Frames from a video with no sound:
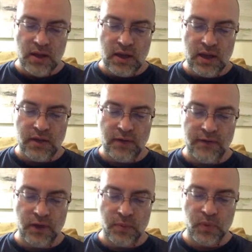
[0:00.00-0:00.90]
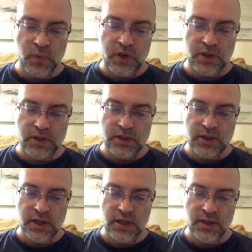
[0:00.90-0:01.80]
Keith felt
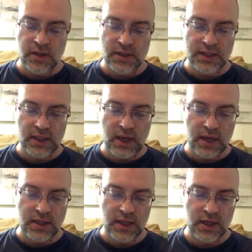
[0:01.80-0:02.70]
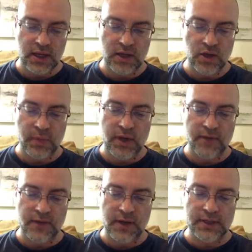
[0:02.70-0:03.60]
bewildered. Thanks a lot. You'll make a
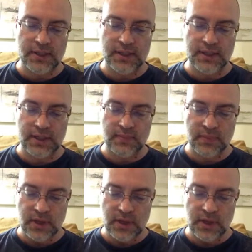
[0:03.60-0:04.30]
fine assistant.